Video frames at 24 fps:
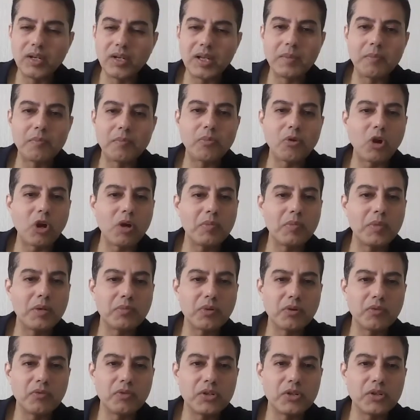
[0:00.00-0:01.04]
employment
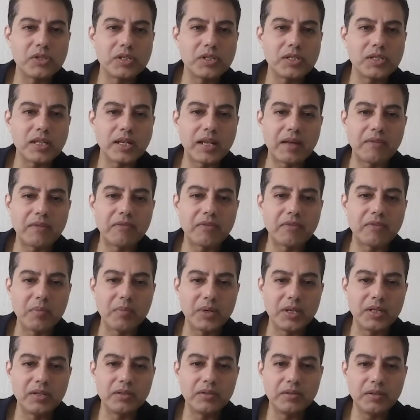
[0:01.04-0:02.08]
provisions that have come
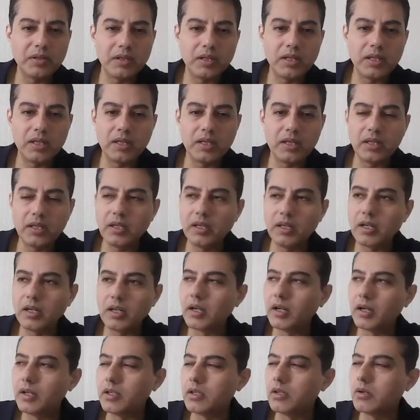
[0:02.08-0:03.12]
in the
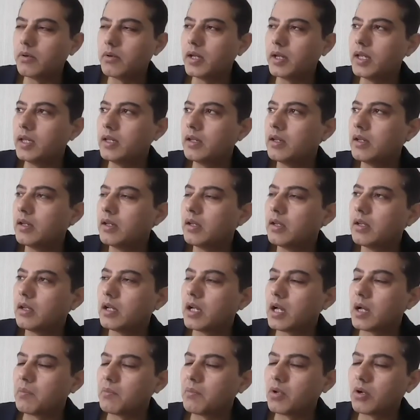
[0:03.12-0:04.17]
UAE.
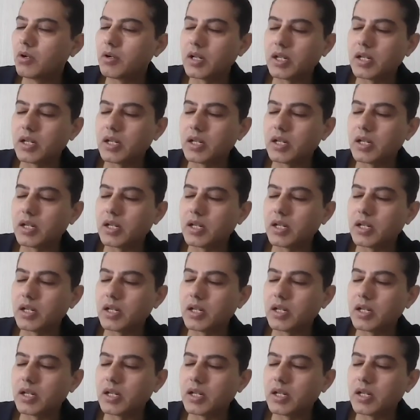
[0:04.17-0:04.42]
I'm not